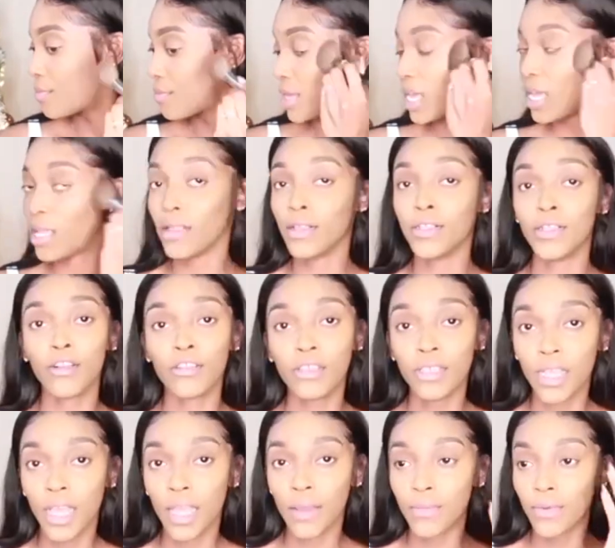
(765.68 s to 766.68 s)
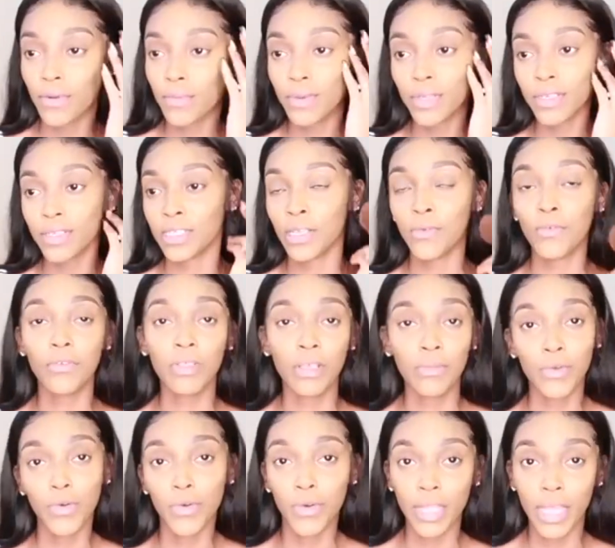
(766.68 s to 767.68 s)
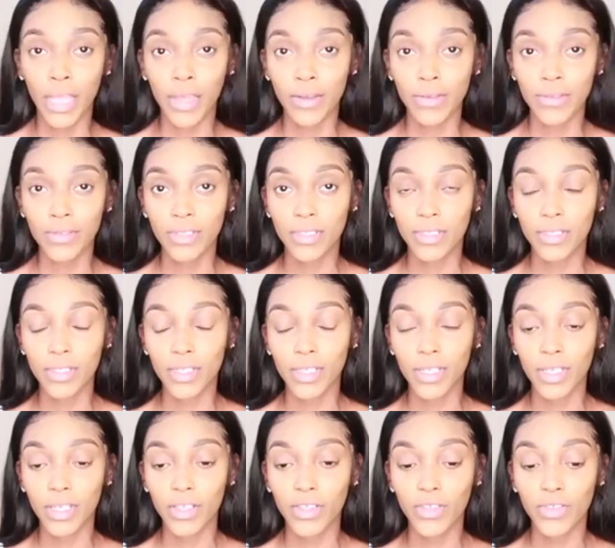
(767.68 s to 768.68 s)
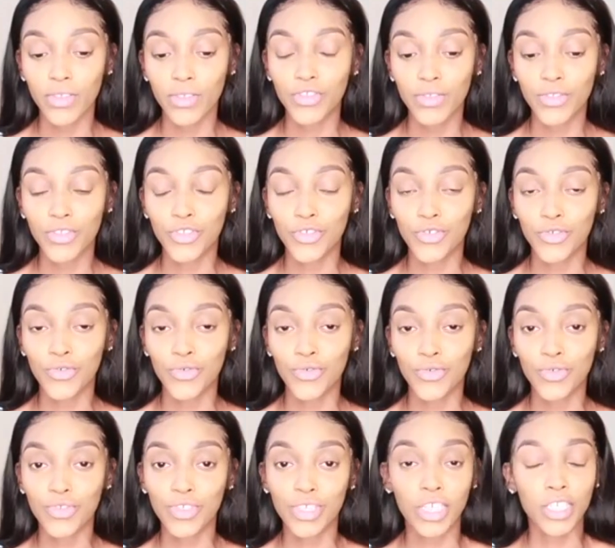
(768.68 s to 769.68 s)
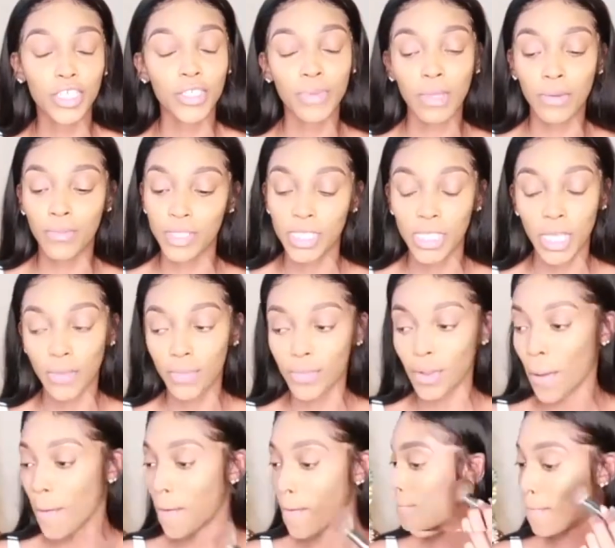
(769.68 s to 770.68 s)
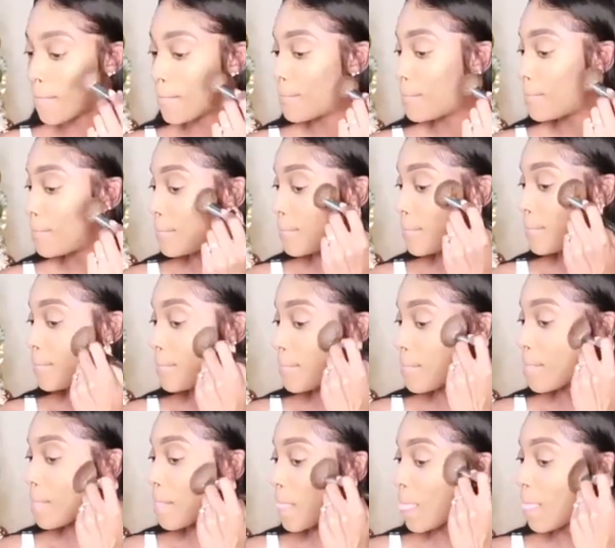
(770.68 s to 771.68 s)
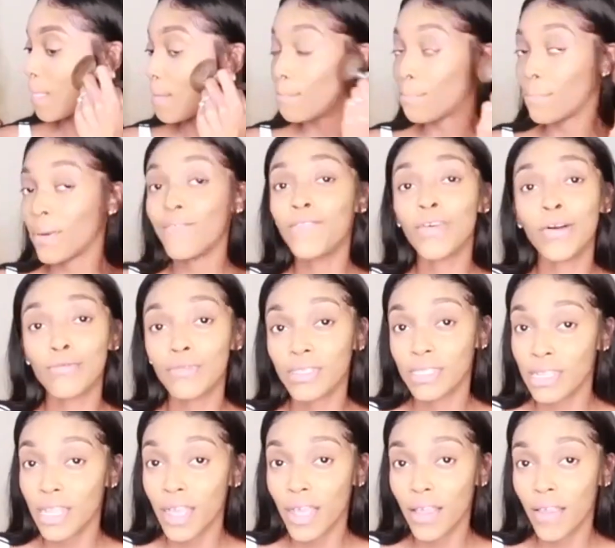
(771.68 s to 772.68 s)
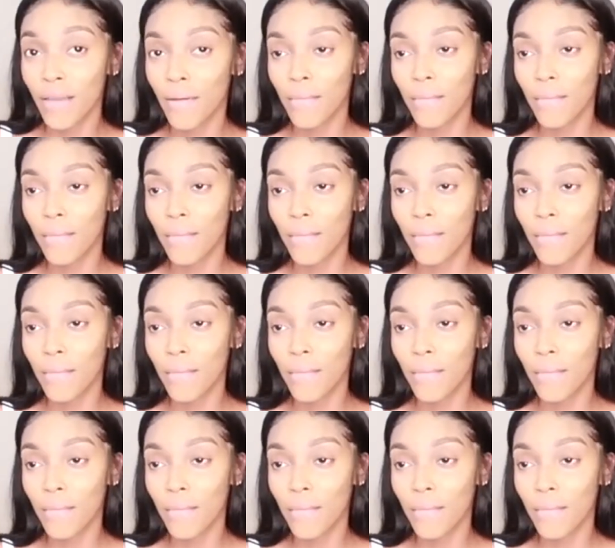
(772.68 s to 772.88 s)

in a dirty diaper because they won't let me go in the house to change the baby's diaper. My phone's dying.